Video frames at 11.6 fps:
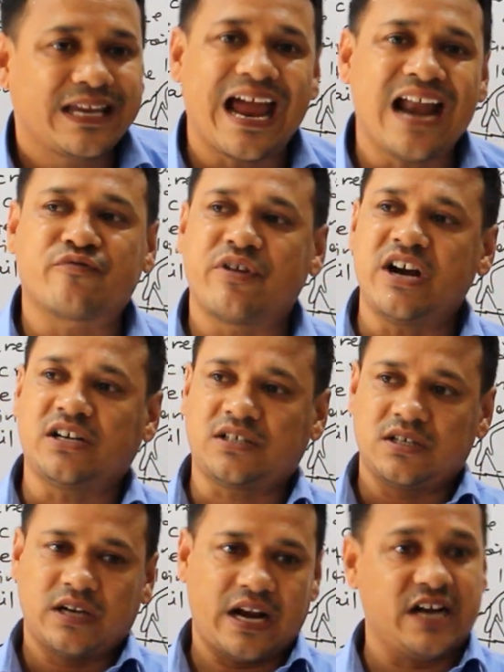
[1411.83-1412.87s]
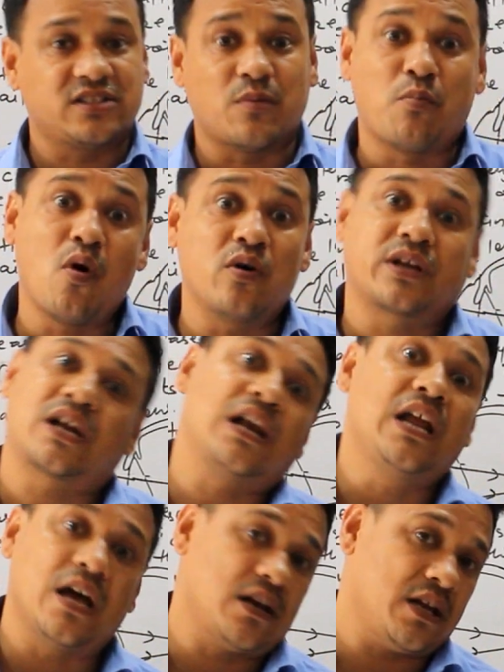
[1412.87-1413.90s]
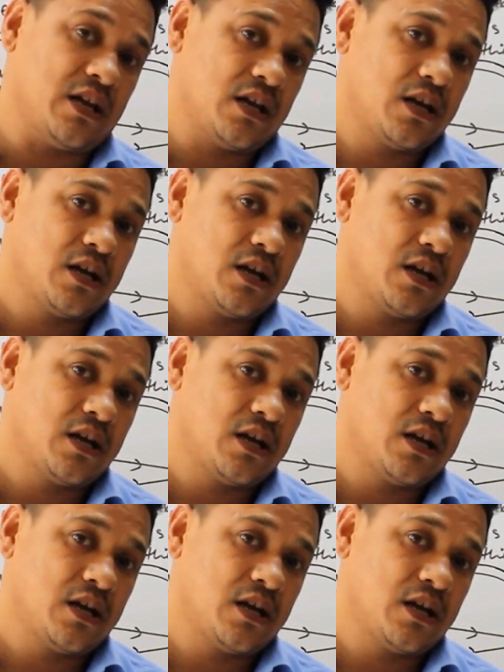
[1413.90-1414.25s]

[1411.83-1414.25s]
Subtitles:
can read at the board clearly